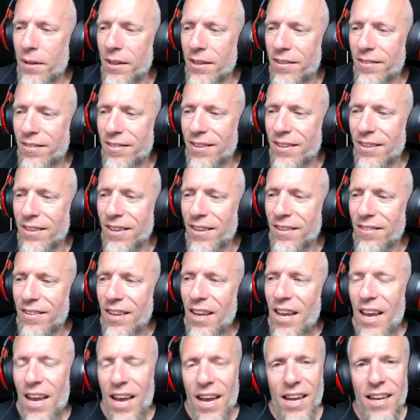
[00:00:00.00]
Listen to this,
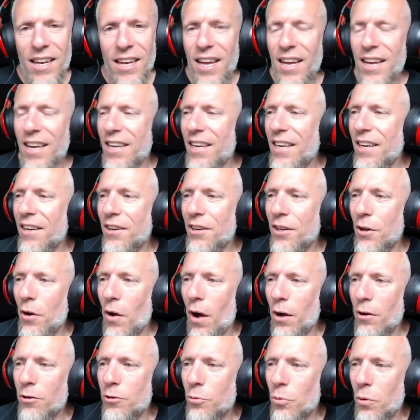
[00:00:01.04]
and and here, you know,
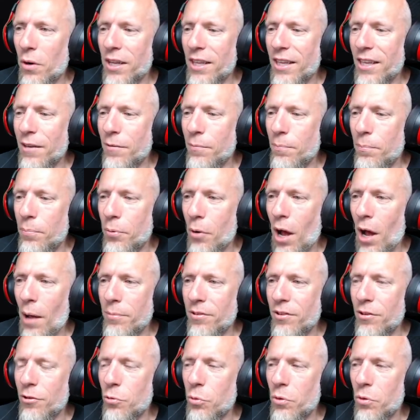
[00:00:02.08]
I just want to give props
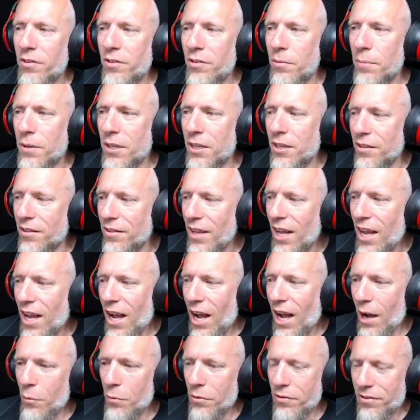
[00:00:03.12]
to Twista because
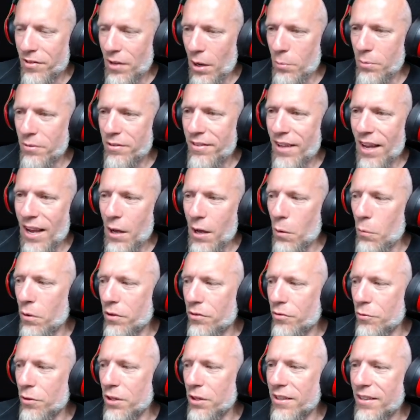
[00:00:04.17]
I was I was saying I
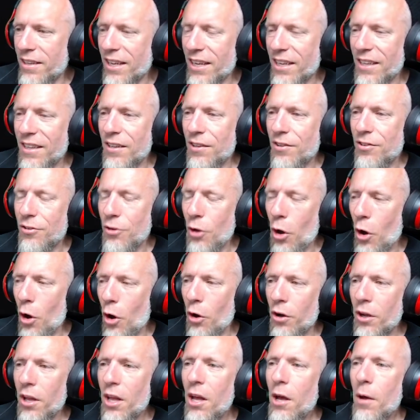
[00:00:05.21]
wasn't really digging this
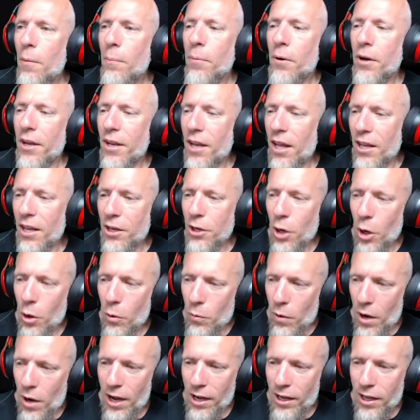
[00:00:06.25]
song, but you
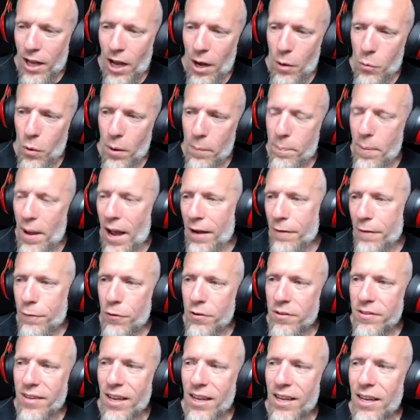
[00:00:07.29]
know, I I went back for
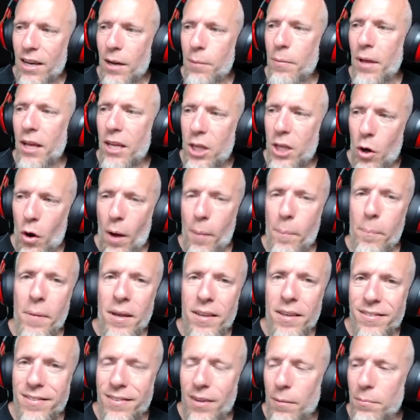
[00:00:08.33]
a second. I'm like, yo, I
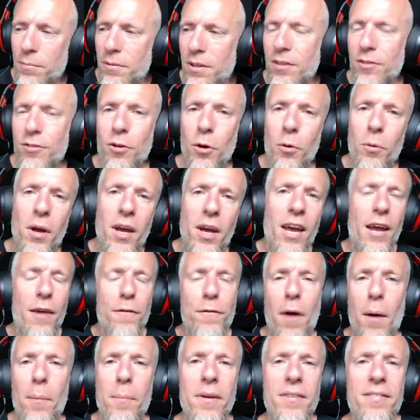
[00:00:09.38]
missed something. So if
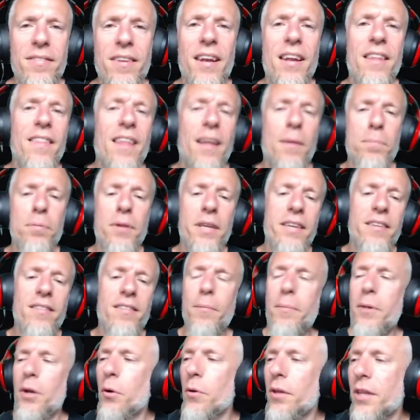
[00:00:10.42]
I miss anything, please
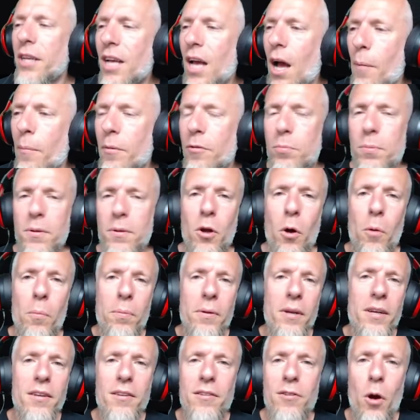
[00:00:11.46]
let me know in the comments. But don't
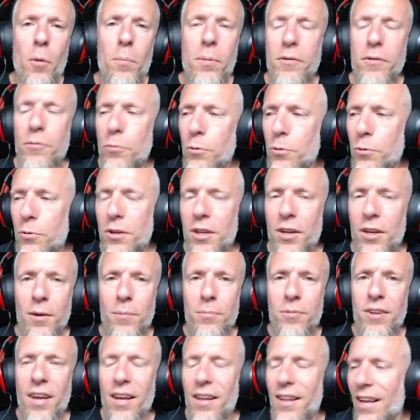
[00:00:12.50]
be don't be rude. You know what I'm
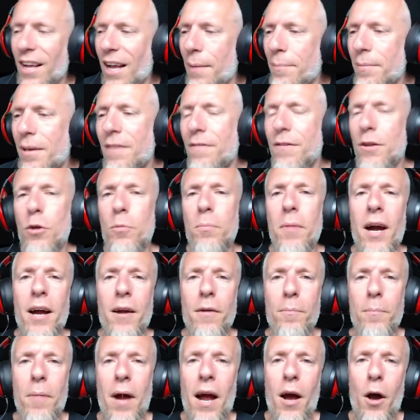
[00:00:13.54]
saying? Like I'm giving you my
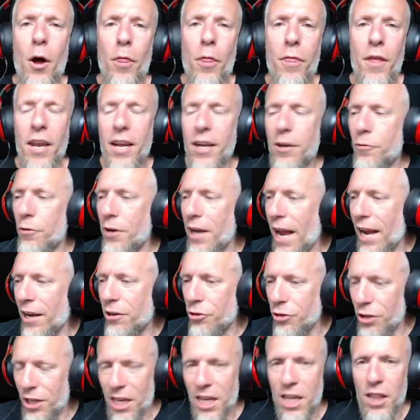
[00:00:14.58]
my authentic
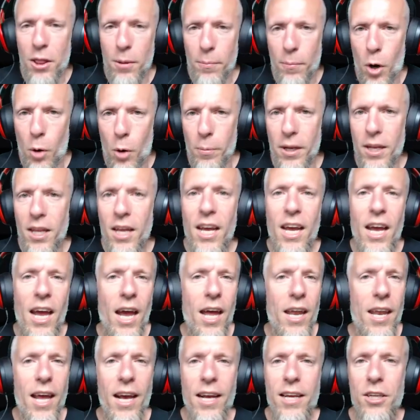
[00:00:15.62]
reaction in the moment,
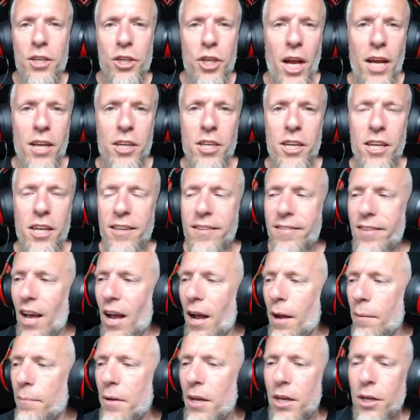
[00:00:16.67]
and that could change anytime. any
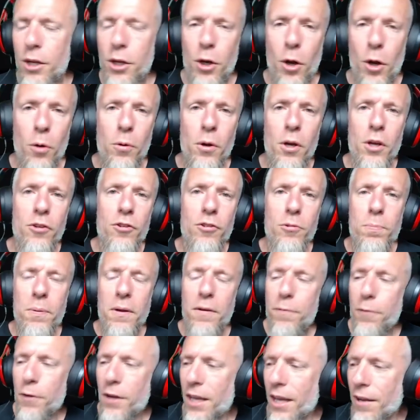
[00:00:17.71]
time. You know, just be
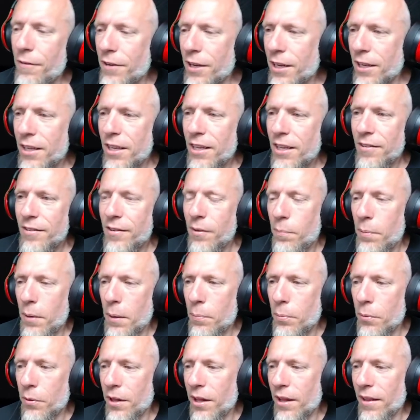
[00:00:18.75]
forgiving to
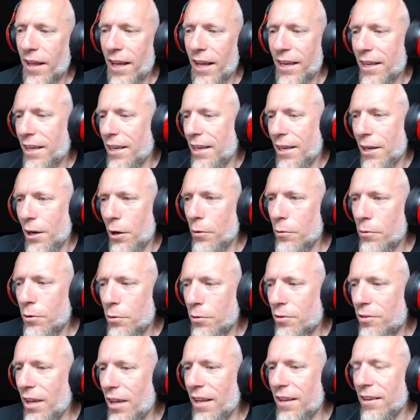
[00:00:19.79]
people that like you know you
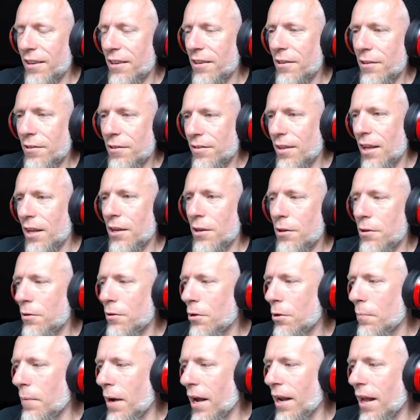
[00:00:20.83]
say you say
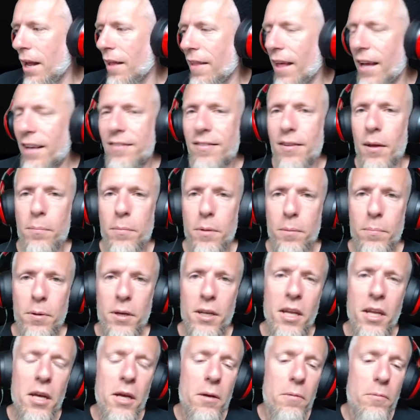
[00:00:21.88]
you might not like something,
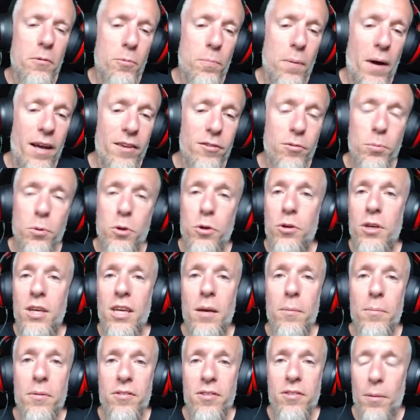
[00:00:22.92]
but it's possible you can
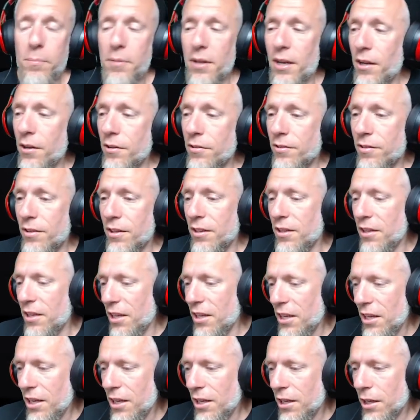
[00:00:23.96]
give me something else that
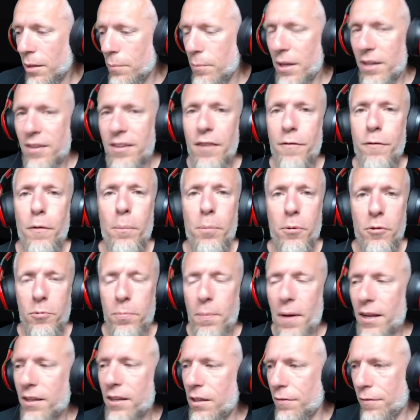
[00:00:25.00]
give me a different
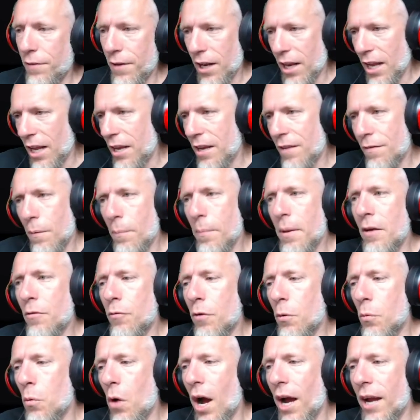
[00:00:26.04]
perspective. And even me
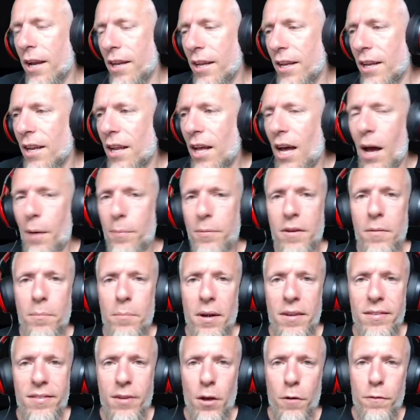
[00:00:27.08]
rewinding, I'm giving
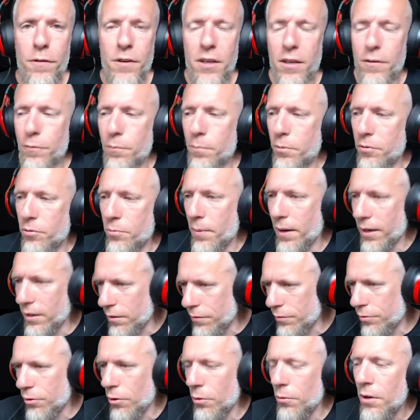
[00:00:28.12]
myself a different perspective.
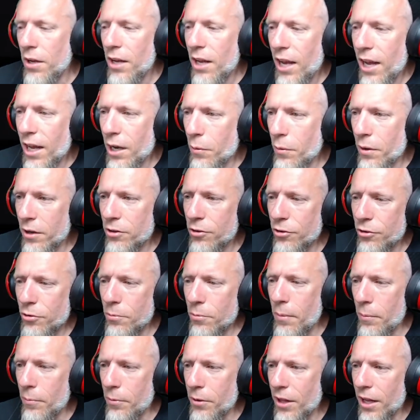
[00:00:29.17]
So anyway, just
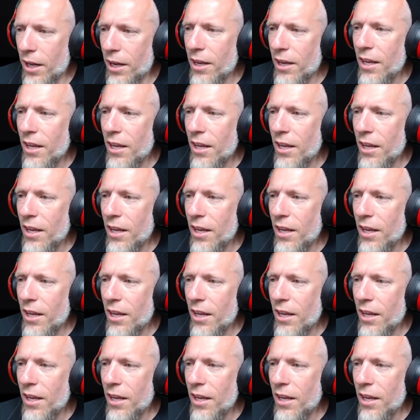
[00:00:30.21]
remember that.